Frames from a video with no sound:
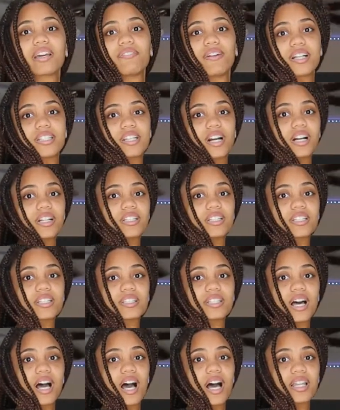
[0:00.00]
if I turn to the
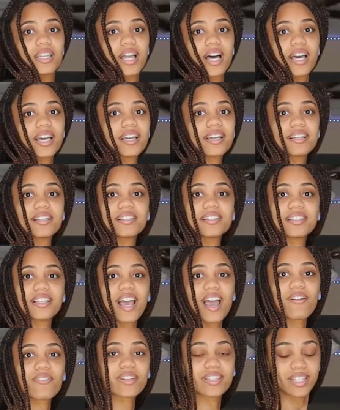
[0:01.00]
side, like
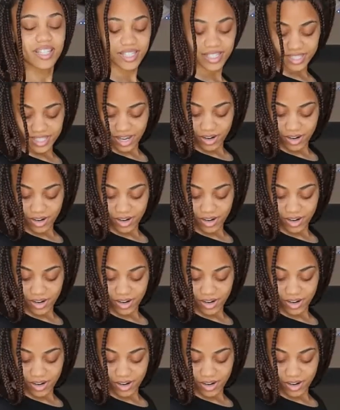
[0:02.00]
everything is